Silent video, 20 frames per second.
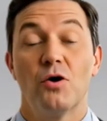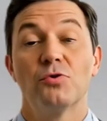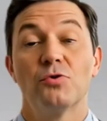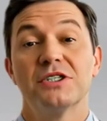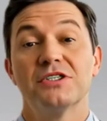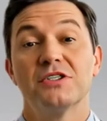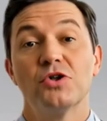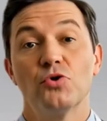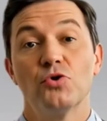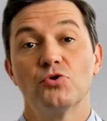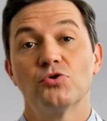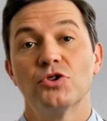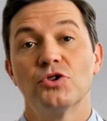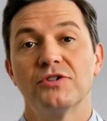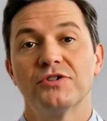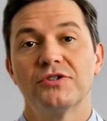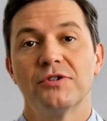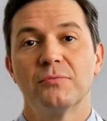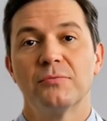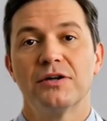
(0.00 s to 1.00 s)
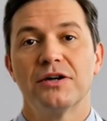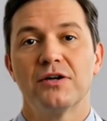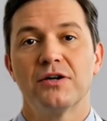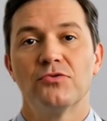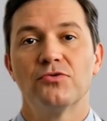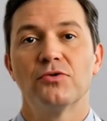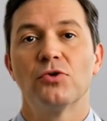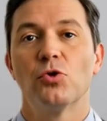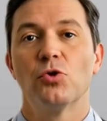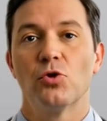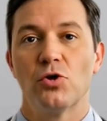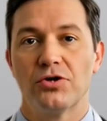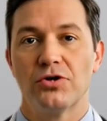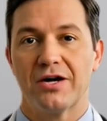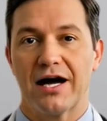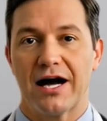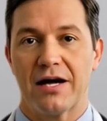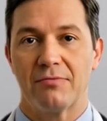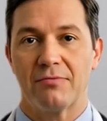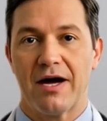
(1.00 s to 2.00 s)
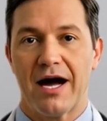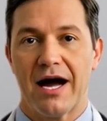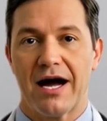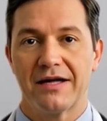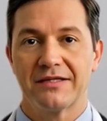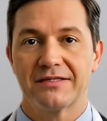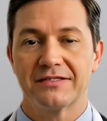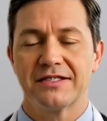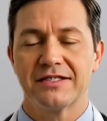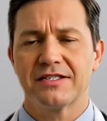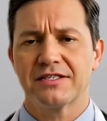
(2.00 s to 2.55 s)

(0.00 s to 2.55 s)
Lower your back knee slowly toward the floor,